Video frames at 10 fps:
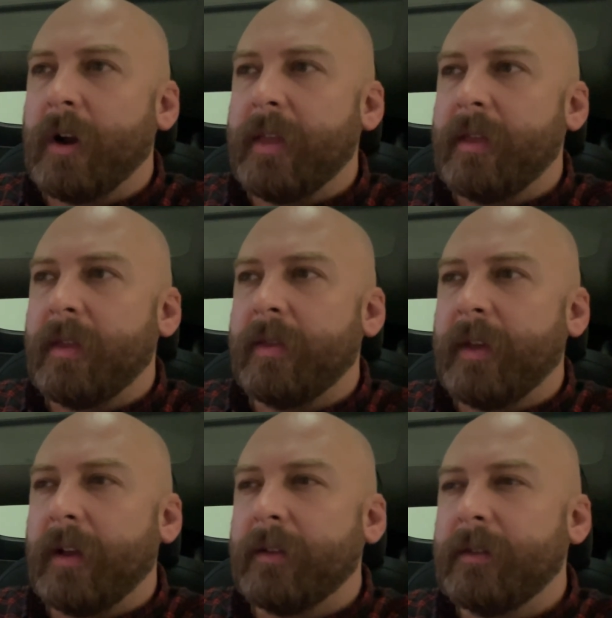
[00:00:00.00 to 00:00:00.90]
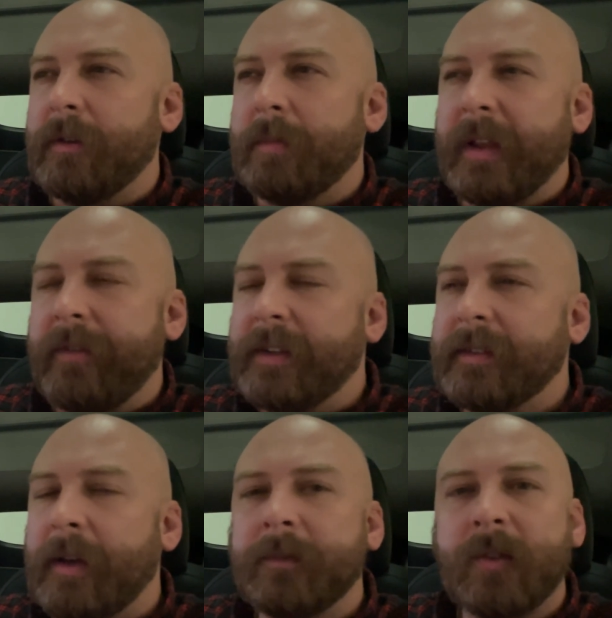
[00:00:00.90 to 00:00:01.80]
and that you believe in
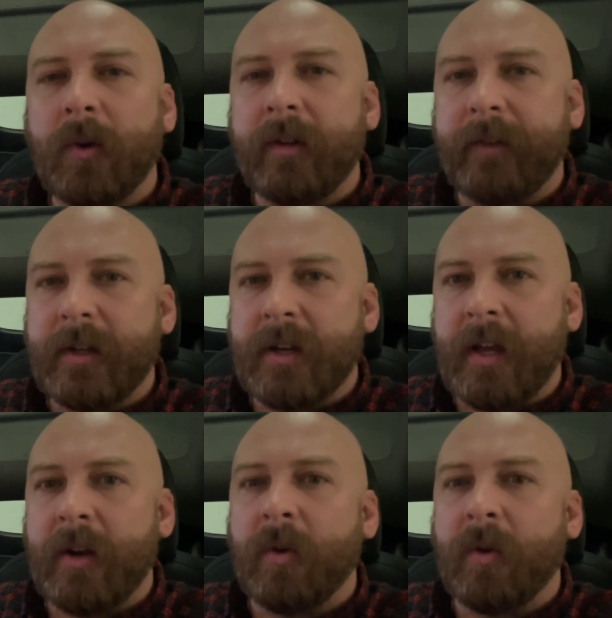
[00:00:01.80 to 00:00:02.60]
some sort of vision,